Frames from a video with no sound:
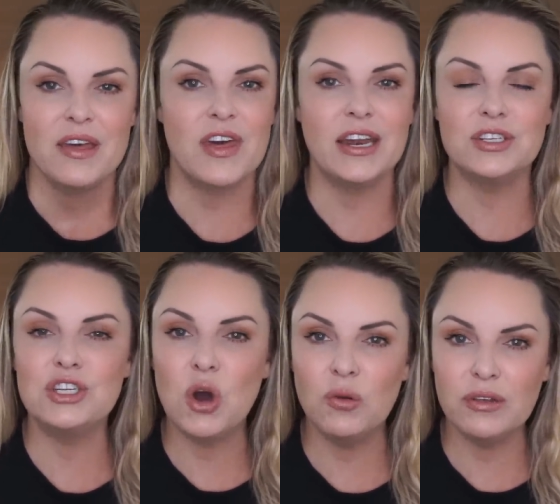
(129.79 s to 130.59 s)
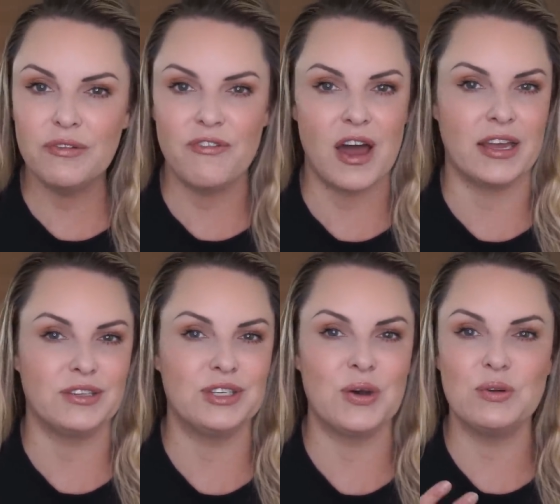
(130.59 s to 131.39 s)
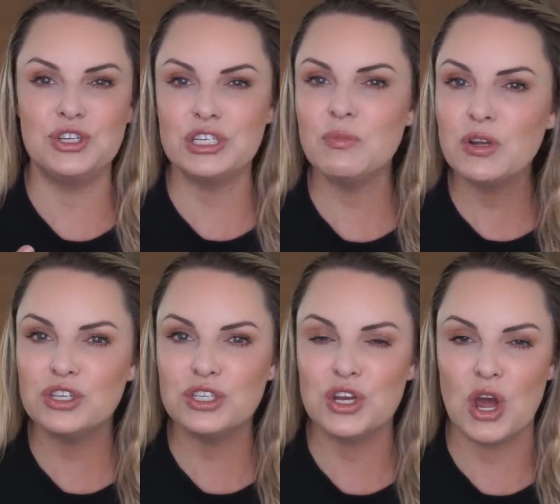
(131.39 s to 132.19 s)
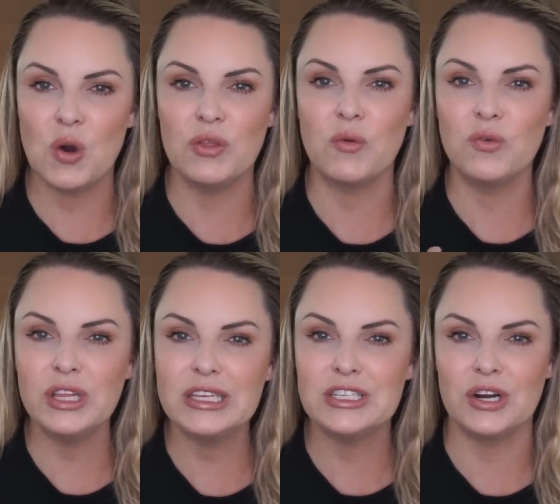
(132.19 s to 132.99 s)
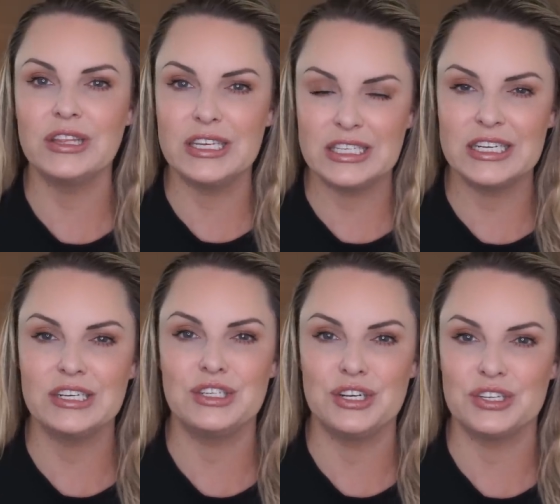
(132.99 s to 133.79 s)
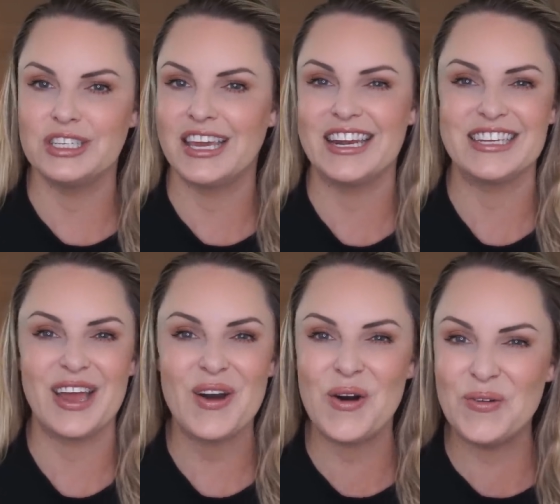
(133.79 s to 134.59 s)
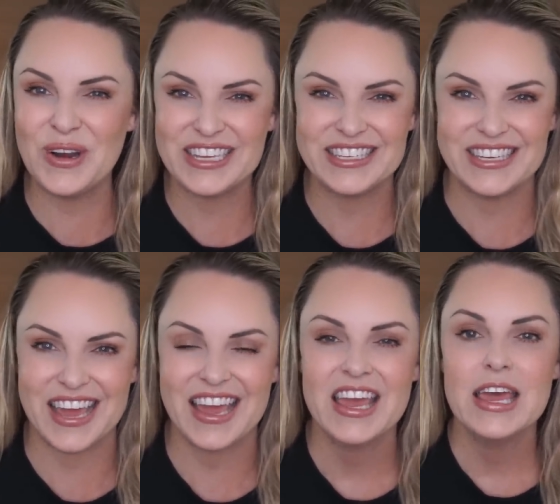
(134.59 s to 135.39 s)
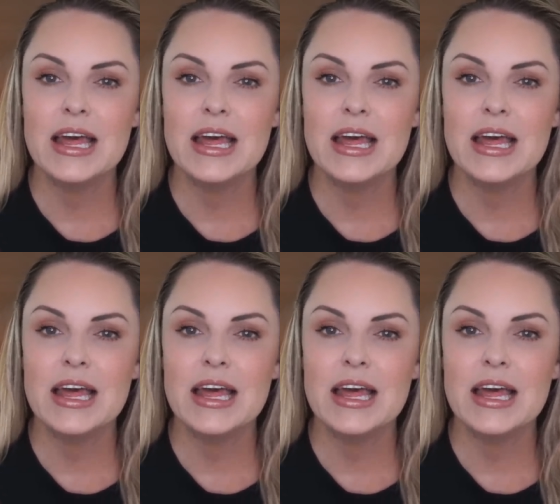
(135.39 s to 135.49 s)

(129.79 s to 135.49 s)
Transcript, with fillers: That is totally fine. So just, just know that really start listening to your skin. As I always say,